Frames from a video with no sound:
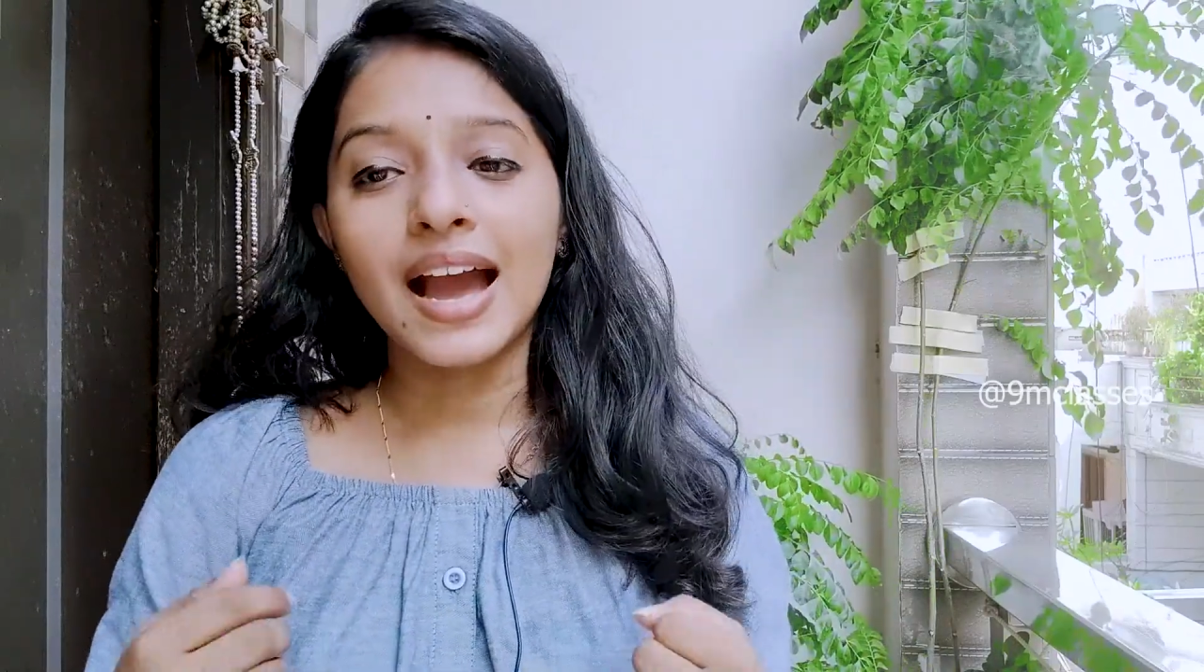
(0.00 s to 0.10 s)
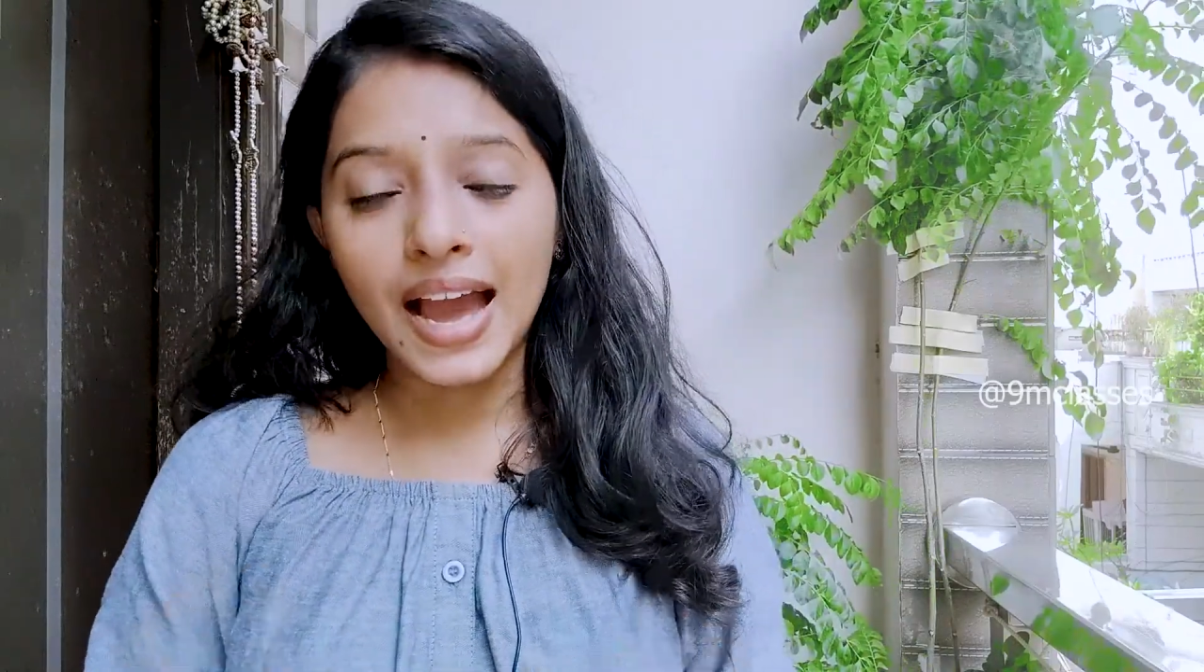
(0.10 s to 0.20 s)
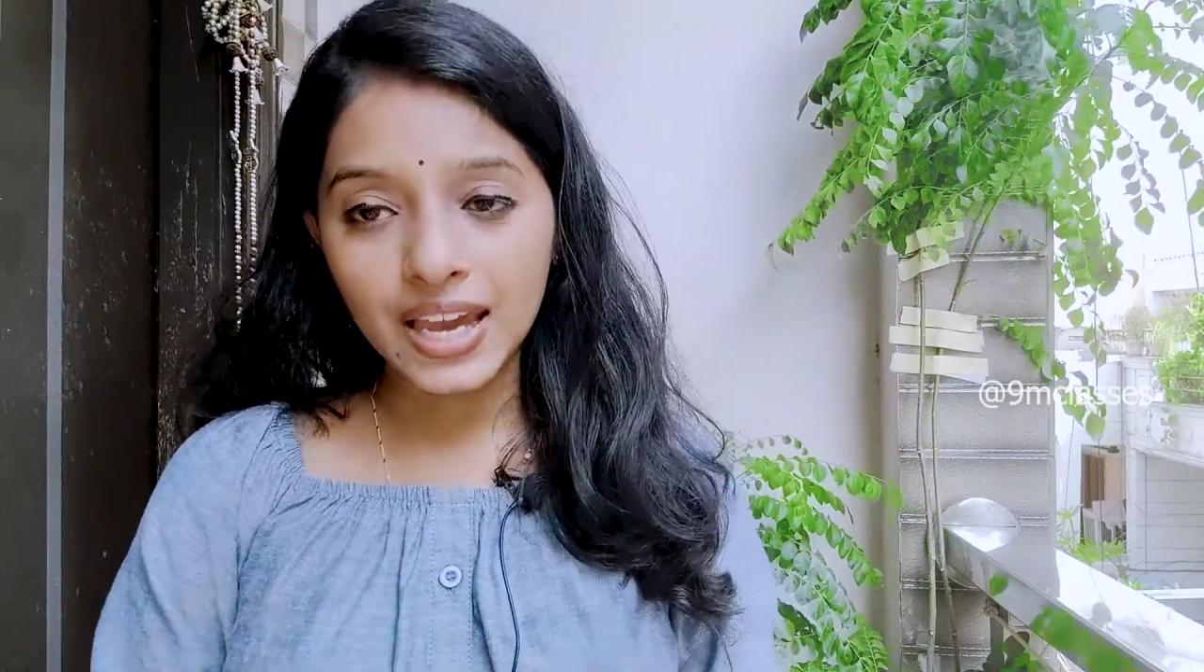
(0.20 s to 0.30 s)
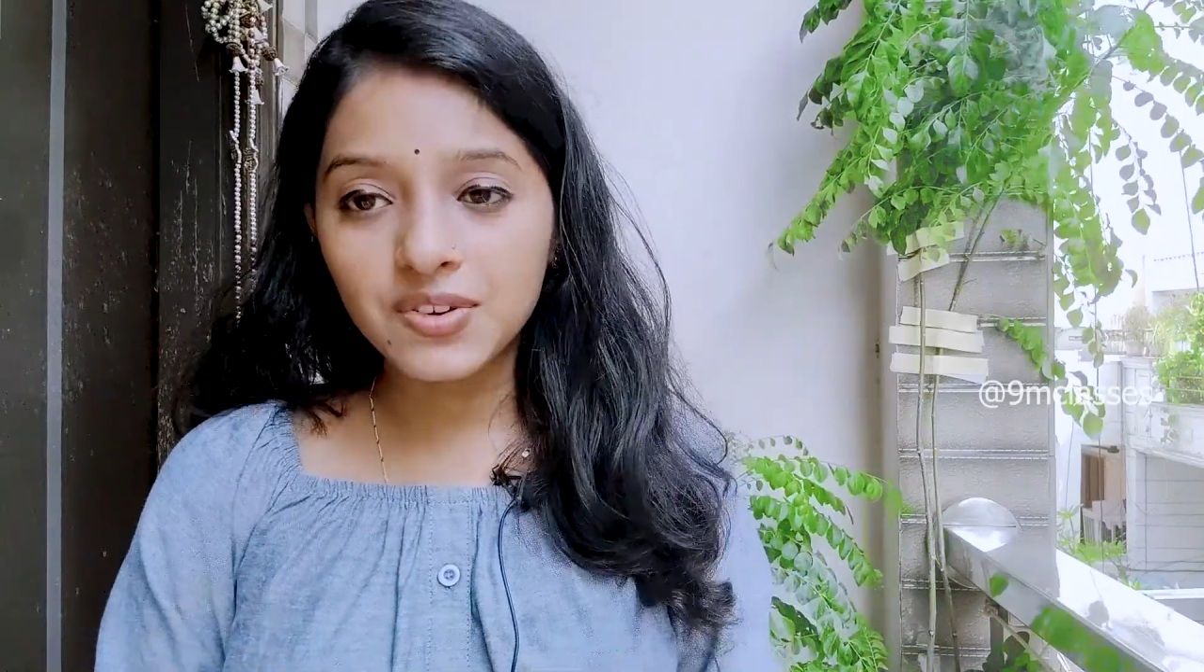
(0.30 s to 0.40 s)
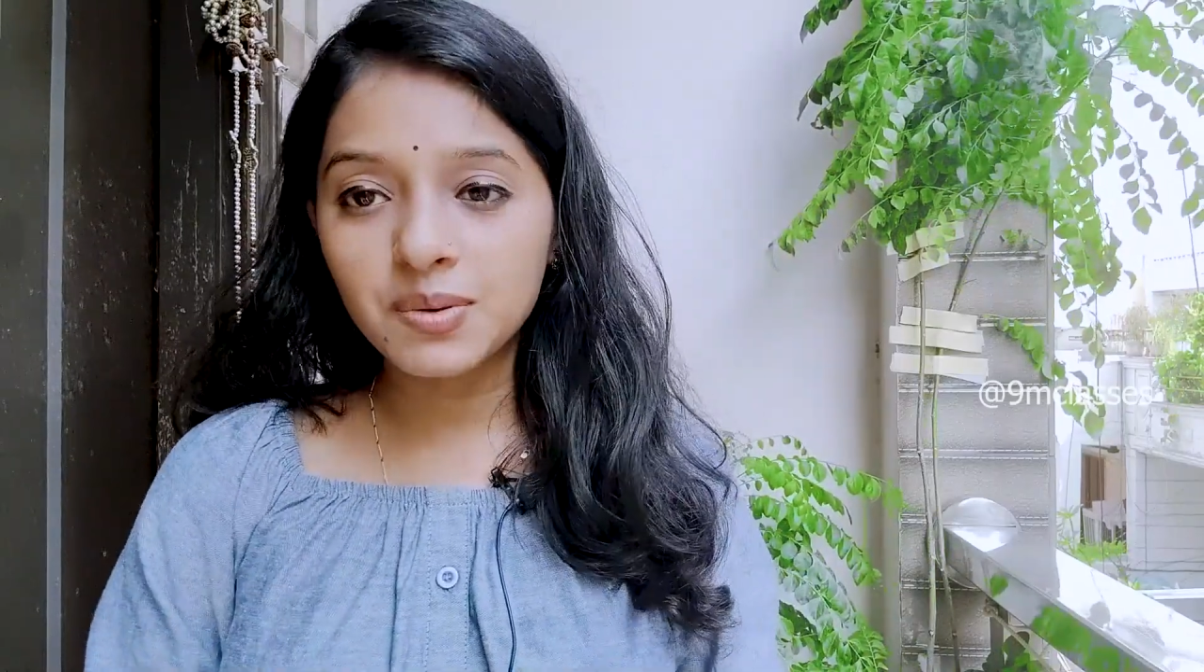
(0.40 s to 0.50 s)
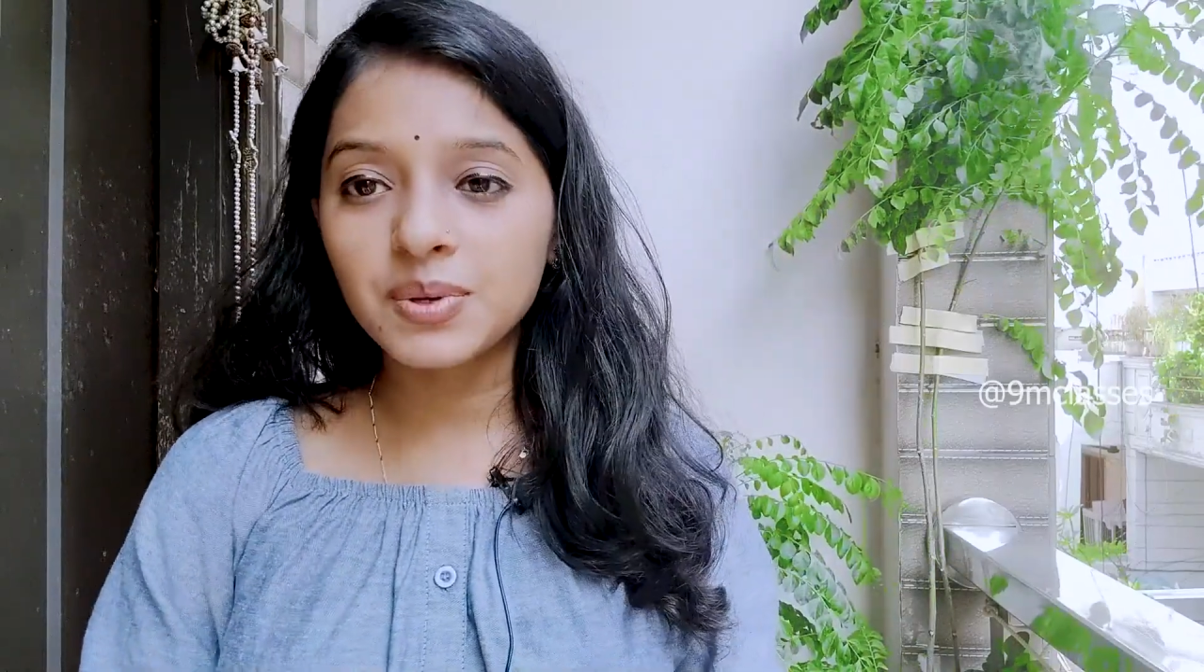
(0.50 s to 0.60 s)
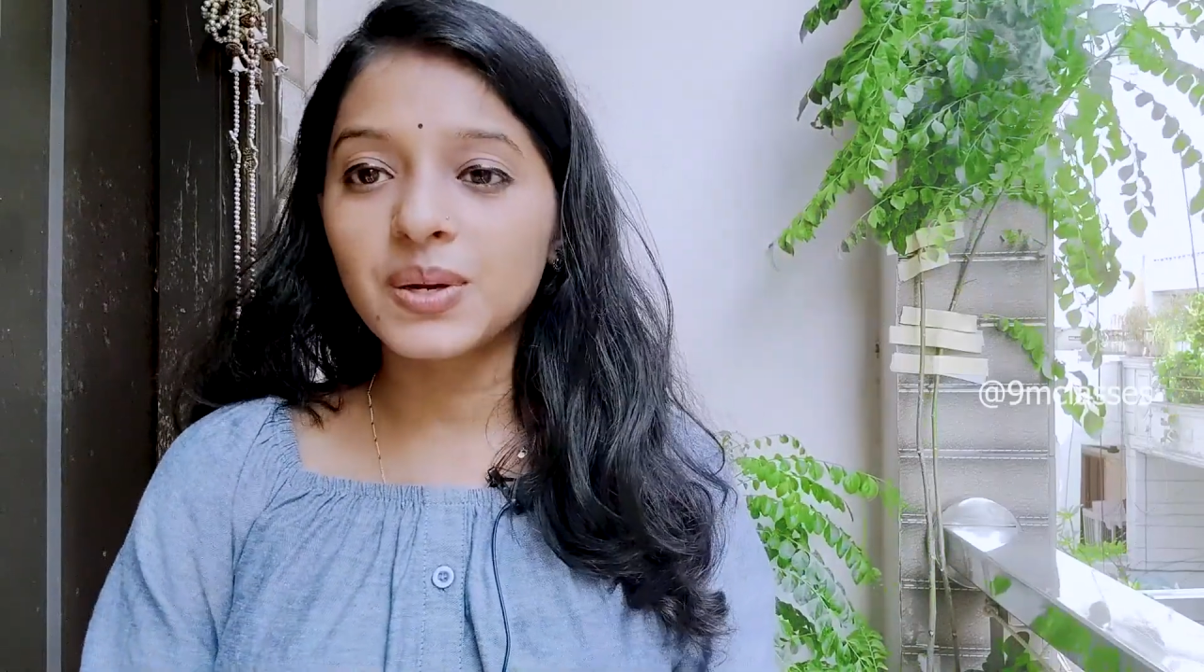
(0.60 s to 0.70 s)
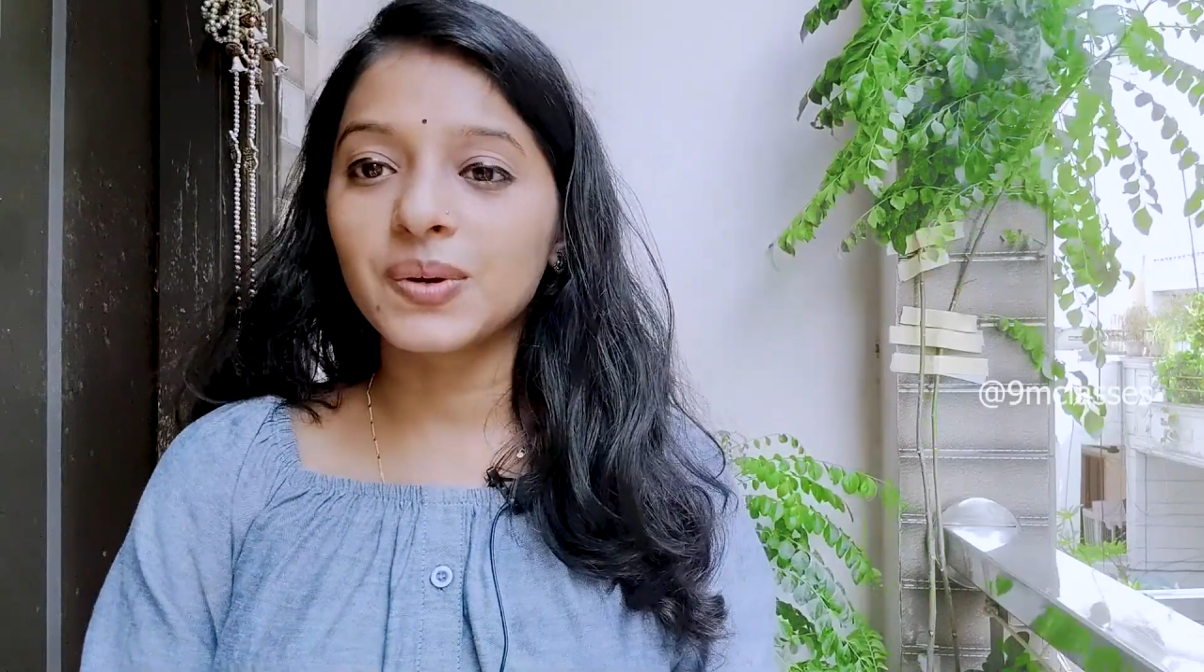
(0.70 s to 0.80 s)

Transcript: I will be